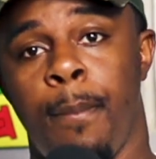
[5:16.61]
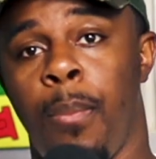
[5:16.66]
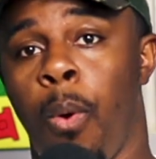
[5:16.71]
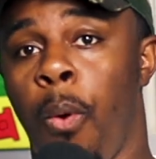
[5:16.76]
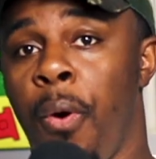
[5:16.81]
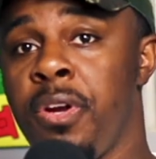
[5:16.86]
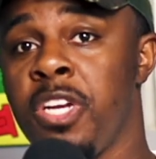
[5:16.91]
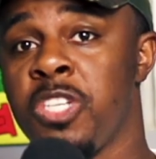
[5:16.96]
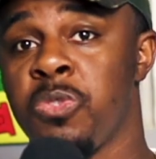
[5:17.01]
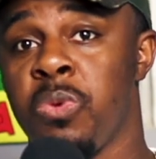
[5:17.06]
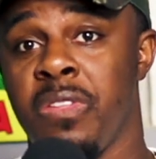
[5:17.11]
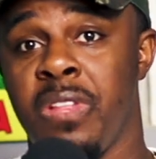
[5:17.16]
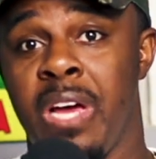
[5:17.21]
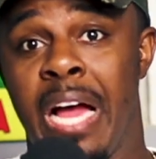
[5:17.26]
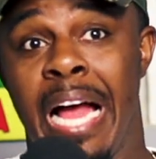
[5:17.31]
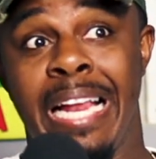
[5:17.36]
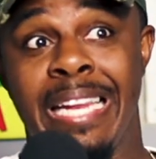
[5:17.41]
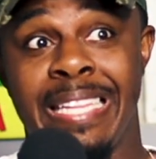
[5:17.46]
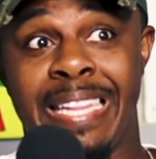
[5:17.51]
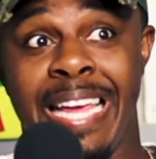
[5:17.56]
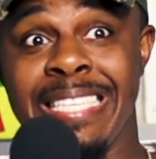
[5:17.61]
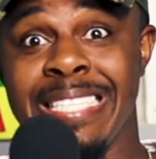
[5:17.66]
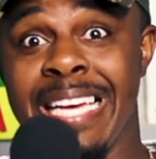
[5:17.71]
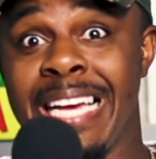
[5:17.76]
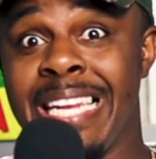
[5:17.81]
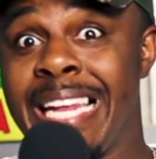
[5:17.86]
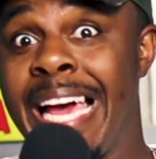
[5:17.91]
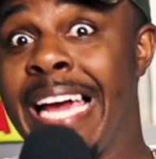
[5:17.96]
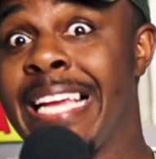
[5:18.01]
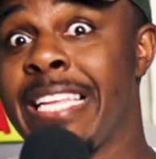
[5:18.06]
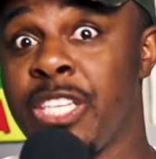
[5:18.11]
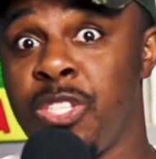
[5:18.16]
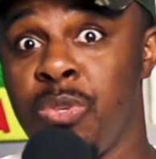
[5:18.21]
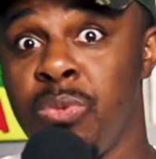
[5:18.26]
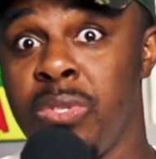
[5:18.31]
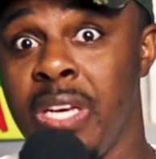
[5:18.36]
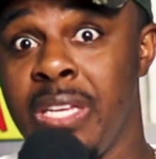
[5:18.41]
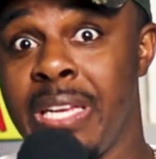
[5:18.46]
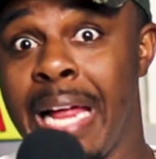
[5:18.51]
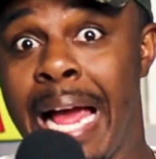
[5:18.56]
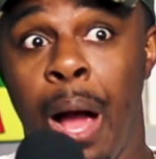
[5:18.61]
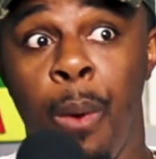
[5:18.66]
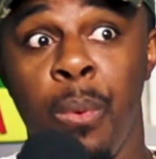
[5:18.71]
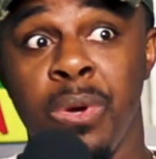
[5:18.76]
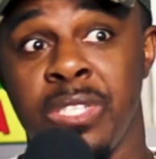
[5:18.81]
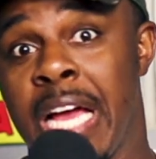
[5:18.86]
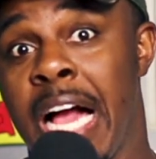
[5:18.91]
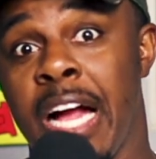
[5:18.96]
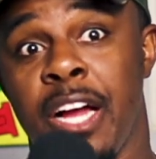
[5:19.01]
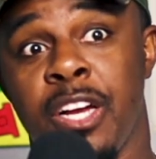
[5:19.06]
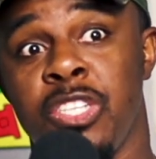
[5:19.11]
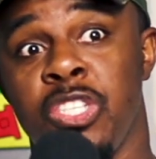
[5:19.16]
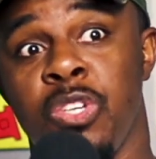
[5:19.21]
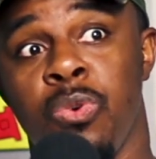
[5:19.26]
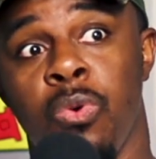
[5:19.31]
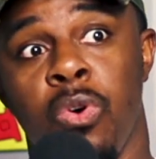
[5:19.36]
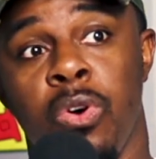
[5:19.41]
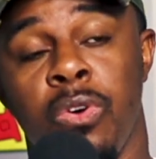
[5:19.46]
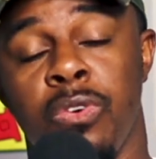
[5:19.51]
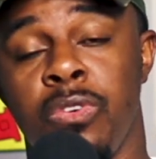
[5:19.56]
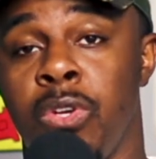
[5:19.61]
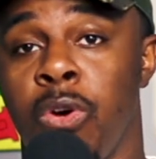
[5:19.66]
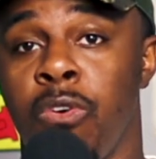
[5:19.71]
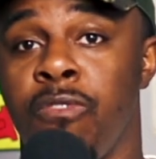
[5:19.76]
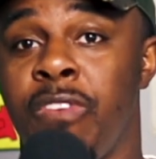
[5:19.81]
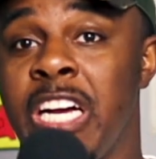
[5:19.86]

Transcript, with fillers: pointers whether I, things I like that you did that I wish I can do, or you know,